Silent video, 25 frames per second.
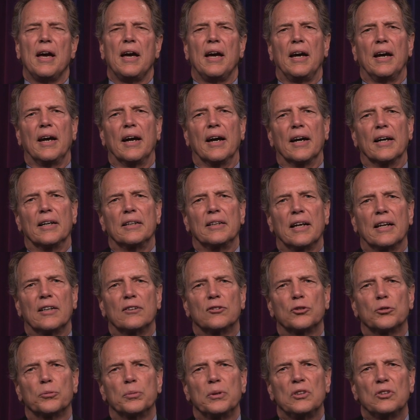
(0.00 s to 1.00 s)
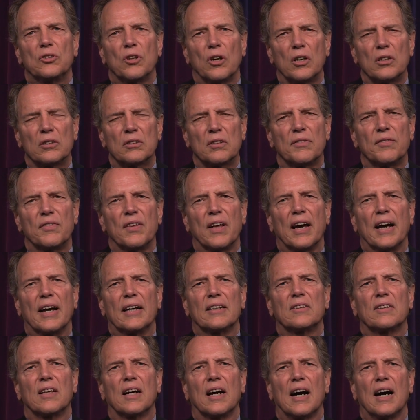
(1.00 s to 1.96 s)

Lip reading: And as a result of that,